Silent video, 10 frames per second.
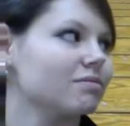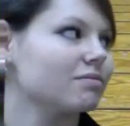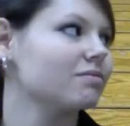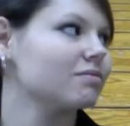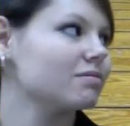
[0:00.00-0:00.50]

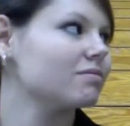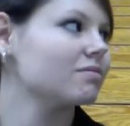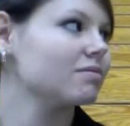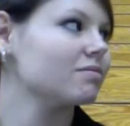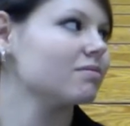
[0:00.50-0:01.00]

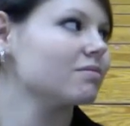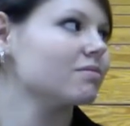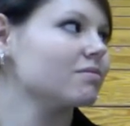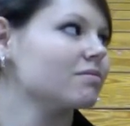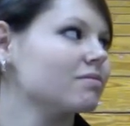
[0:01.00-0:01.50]

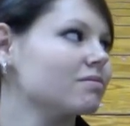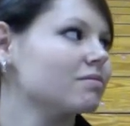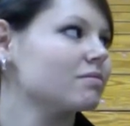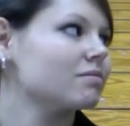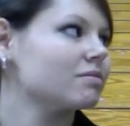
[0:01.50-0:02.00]

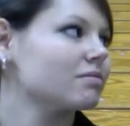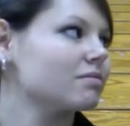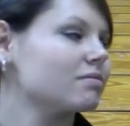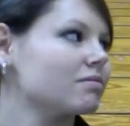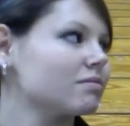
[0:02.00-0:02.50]

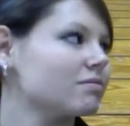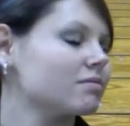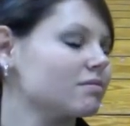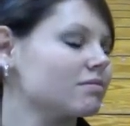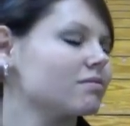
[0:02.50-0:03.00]

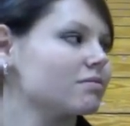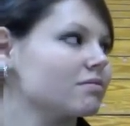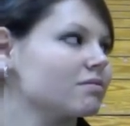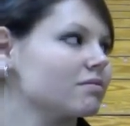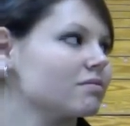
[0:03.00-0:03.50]

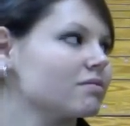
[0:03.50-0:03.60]
No words are spoken by the person on screen.